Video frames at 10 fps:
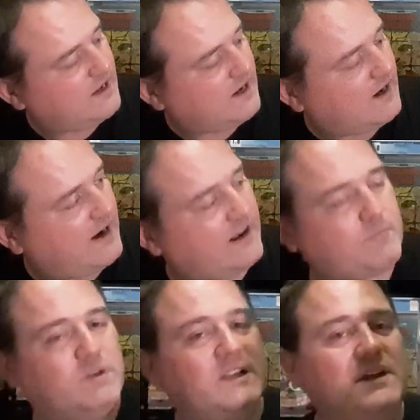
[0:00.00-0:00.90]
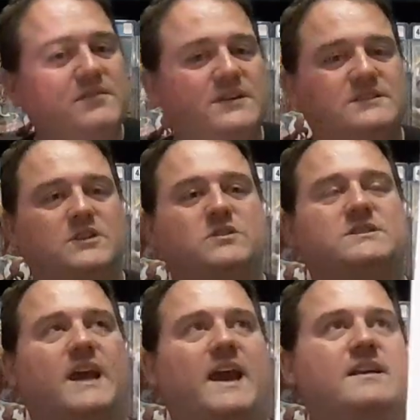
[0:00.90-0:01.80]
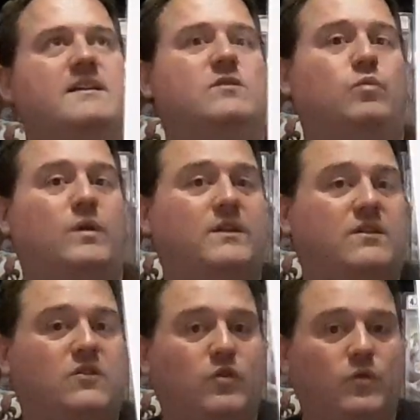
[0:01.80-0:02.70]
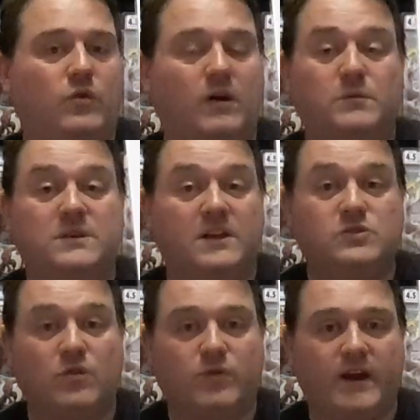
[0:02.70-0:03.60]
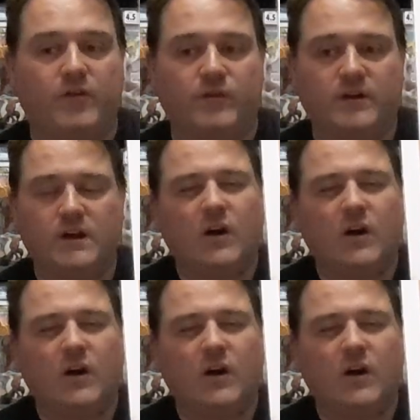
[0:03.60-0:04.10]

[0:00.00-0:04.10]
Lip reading: and I believe this series ended with issue 300.